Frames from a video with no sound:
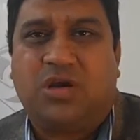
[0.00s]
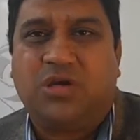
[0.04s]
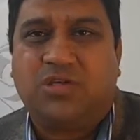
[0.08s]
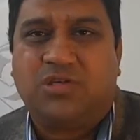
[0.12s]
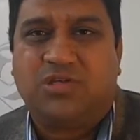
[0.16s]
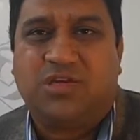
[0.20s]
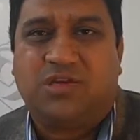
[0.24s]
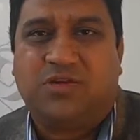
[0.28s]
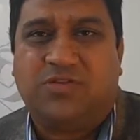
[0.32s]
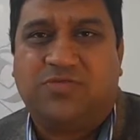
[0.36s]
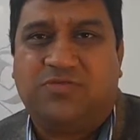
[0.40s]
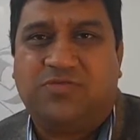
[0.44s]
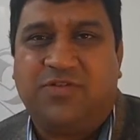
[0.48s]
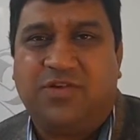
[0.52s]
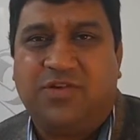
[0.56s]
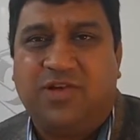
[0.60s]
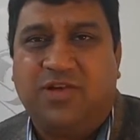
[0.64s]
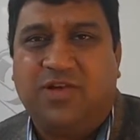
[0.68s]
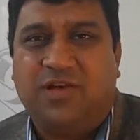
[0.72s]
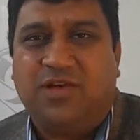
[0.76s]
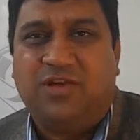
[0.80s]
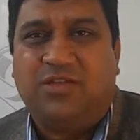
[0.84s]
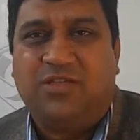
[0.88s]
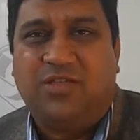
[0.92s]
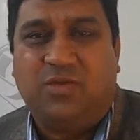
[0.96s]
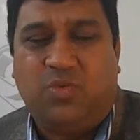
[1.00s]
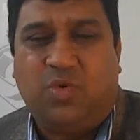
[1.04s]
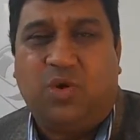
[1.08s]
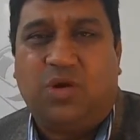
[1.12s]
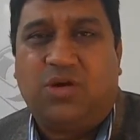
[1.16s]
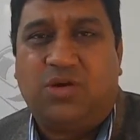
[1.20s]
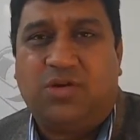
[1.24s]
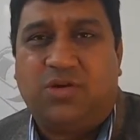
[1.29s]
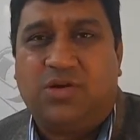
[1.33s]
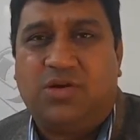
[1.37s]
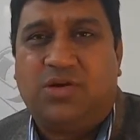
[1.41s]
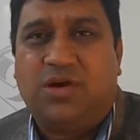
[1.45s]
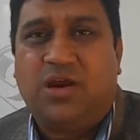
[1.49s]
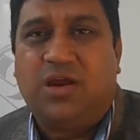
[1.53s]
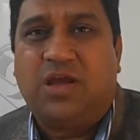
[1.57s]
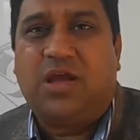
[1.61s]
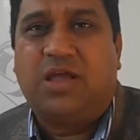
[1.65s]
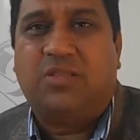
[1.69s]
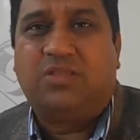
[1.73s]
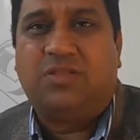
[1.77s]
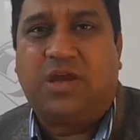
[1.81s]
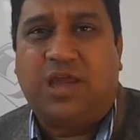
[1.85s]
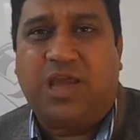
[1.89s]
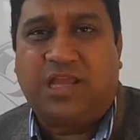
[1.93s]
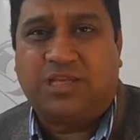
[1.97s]
conserve the water
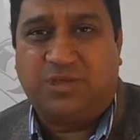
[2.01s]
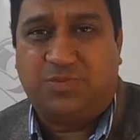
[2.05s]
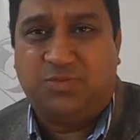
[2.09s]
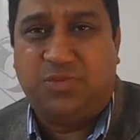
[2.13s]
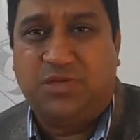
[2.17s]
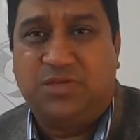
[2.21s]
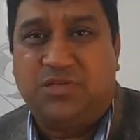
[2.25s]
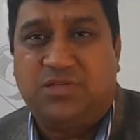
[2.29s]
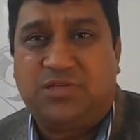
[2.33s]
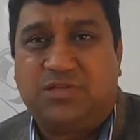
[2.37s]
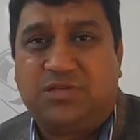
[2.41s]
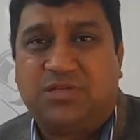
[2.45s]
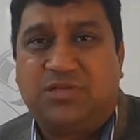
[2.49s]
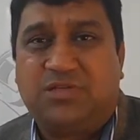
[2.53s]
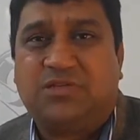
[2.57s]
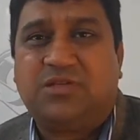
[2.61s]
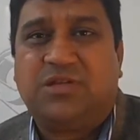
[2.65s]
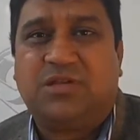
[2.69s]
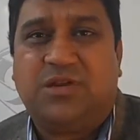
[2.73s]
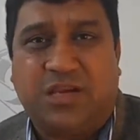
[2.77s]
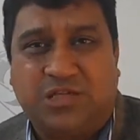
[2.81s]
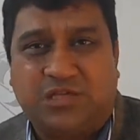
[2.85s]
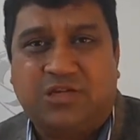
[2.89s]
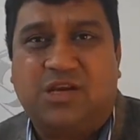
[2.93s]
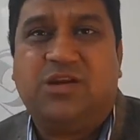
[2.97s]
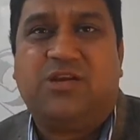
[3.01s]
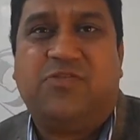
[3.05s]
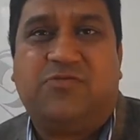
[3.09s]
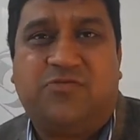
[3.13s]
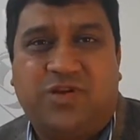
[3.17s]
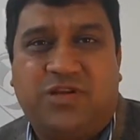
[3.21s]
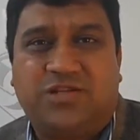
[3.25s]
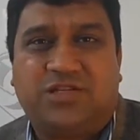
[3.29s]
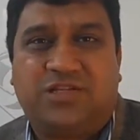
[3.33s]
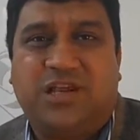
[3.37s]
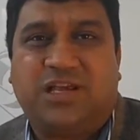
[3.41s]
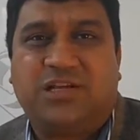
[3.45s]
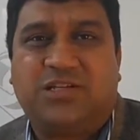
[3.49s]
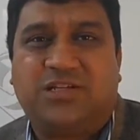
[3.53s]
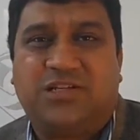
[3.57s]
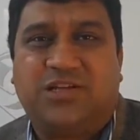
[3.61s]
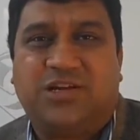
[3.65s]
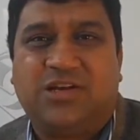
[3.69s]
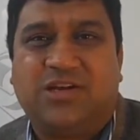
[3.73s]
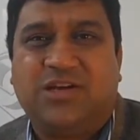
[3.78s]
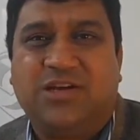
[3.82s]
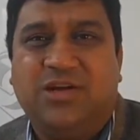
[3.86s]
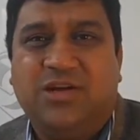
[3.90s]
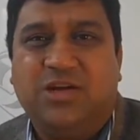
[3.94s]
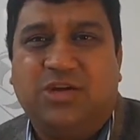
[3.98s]
and the catchments, the natural
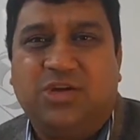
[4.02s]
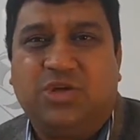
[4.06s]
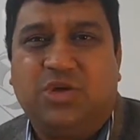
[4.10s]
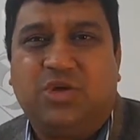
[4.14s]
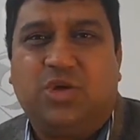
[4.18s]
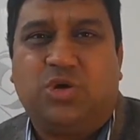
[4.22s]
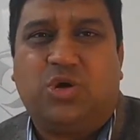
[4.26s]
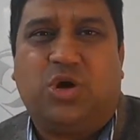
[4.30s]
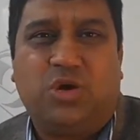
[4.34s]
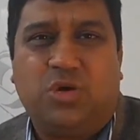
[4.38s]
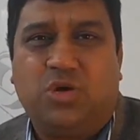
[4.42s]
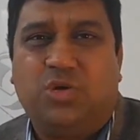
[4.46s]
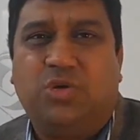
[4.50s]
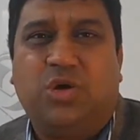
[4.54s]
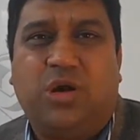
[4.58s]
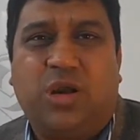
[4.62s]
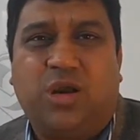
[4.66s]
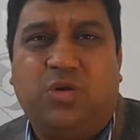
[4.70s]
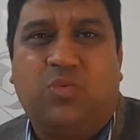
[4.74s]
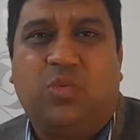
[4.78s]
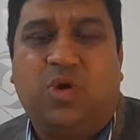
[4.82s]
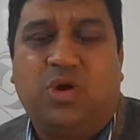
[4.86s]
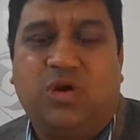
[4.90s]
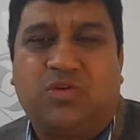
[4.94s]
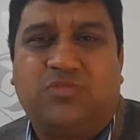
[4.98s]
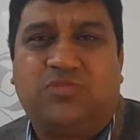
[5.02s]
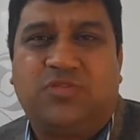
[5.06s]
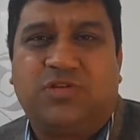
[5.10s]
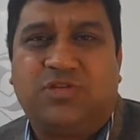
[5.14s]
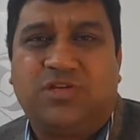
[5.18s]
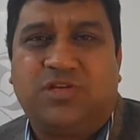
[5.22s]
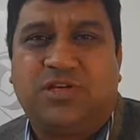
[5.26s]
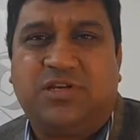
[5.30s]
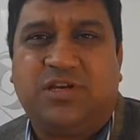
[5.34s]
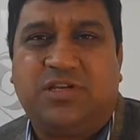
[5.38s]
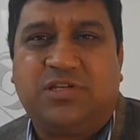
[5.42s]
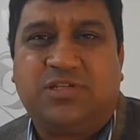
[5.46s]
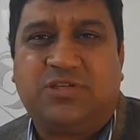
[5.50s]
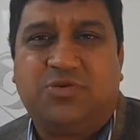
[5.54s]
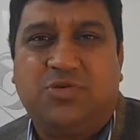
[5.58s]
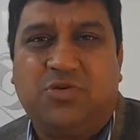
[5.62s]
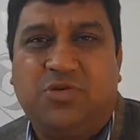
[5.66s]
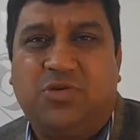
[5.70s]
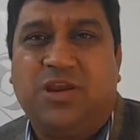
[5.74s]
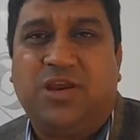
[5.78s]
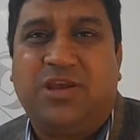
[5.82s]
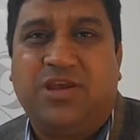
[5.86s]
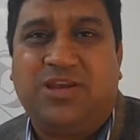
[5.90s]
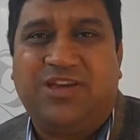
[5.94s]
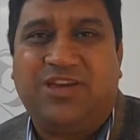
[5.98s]
infrastructure, you're not going to get water for cities to
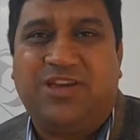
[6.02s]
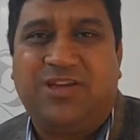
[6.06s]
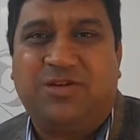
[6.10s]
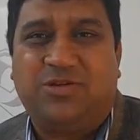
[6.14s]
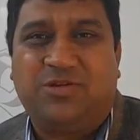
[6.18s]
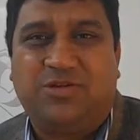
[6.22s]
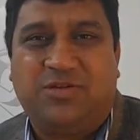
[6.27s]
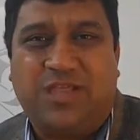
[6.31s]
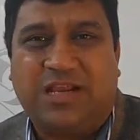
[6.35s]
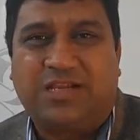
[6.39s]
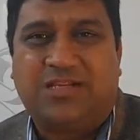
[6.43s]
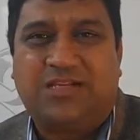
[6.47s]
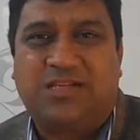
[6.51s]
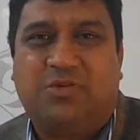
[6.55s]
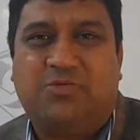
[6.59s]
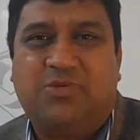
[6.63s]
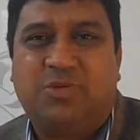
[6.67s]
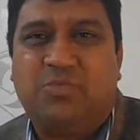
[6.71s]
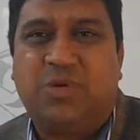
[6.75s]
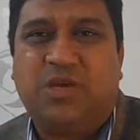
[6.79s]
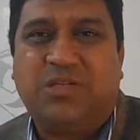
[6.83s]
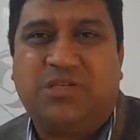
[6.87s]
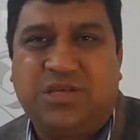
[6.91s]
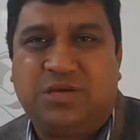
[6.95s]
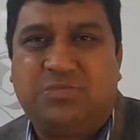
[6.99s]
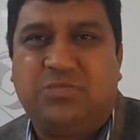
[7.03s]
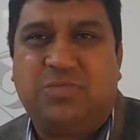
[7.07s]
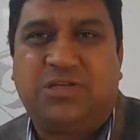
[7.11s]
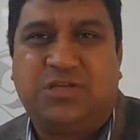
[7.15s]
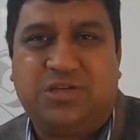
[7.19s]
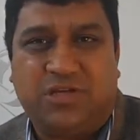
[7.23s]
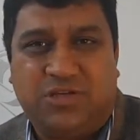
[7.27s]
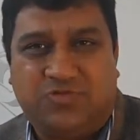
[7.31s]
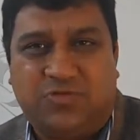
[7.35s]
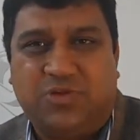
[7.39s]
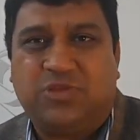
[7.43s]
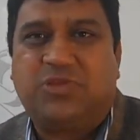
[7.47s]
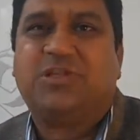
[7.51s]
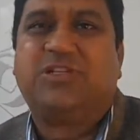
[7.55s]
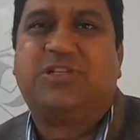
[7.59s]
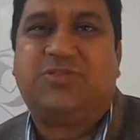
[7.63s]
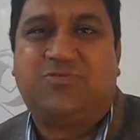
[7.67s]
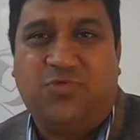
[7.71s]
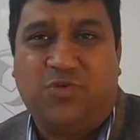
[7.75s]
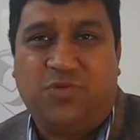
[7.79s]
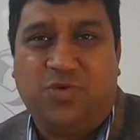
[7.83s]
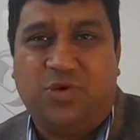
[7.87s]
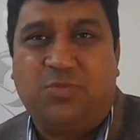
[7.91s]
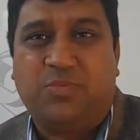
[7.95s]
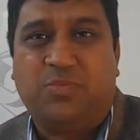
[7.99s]
drink. You know, that's our basic message for this
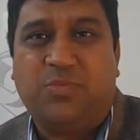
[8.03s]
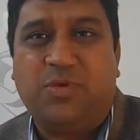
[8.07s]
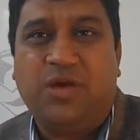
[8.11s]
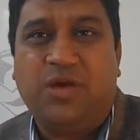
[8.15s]
forum,